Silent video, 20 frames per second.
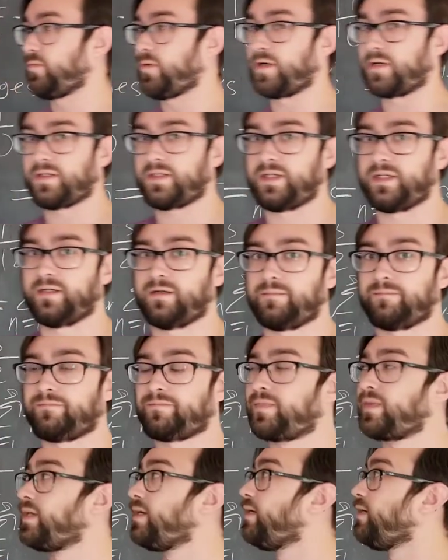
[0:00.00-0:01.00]
wanted him
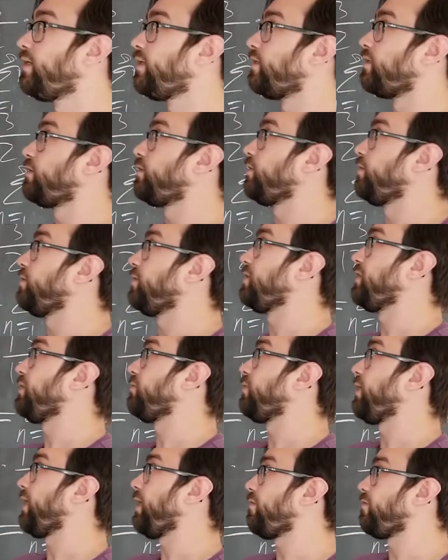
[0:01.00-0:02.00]
to
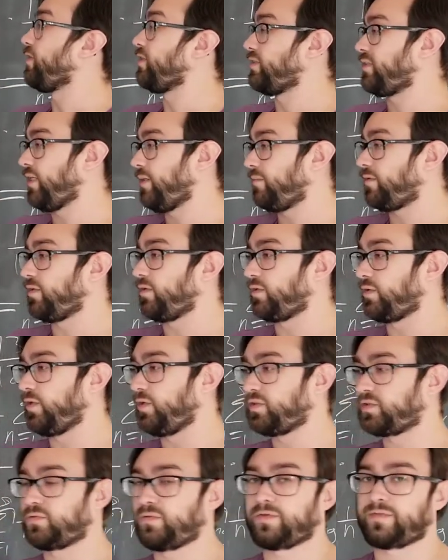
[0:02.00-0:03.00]
derive the same
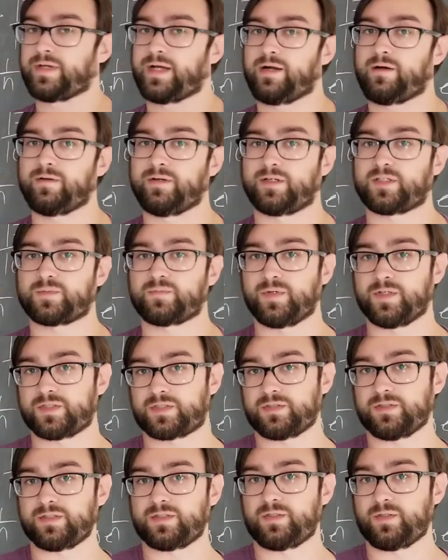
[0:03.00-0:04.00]
conclusion without
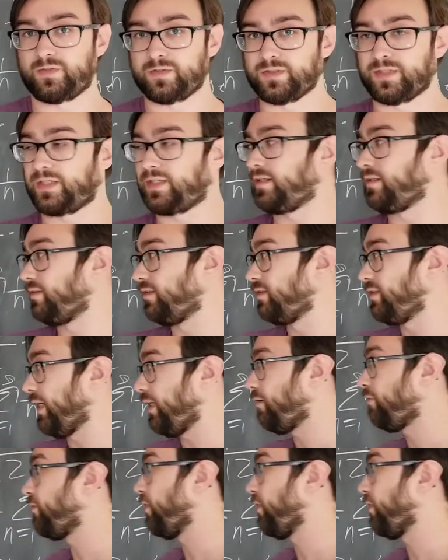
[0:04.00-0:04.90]
explicitly using the zeta